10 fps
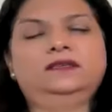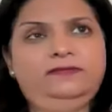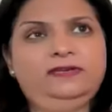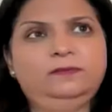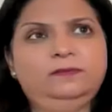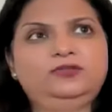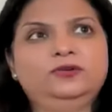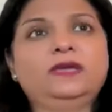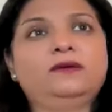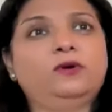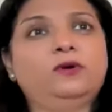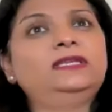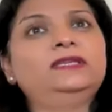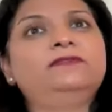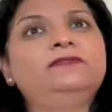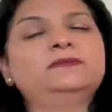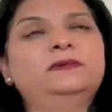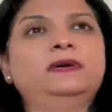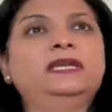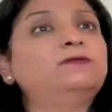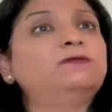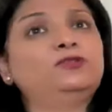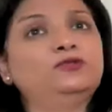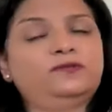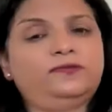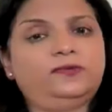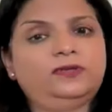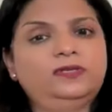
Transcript: investment took and what the investment money was used for.